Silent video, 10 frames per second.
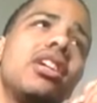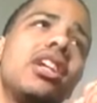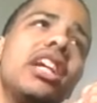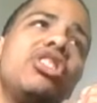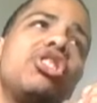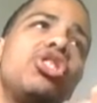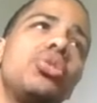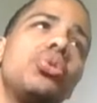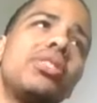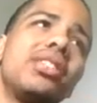
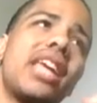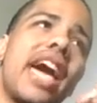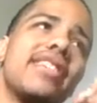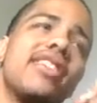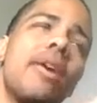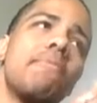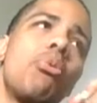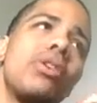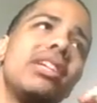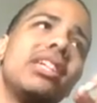introduced at some
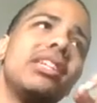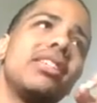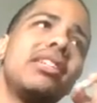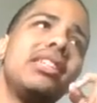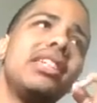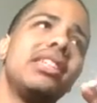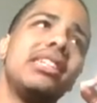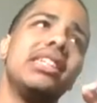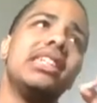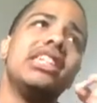point in the
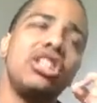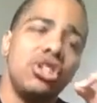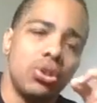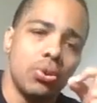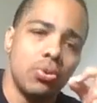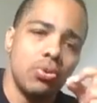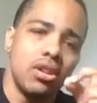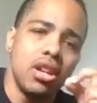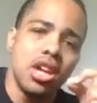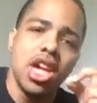DCEU.
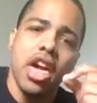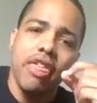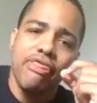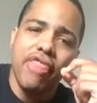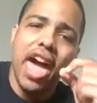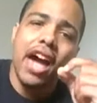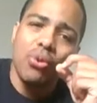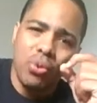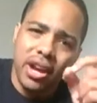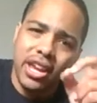That
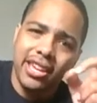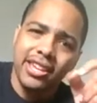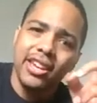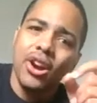way,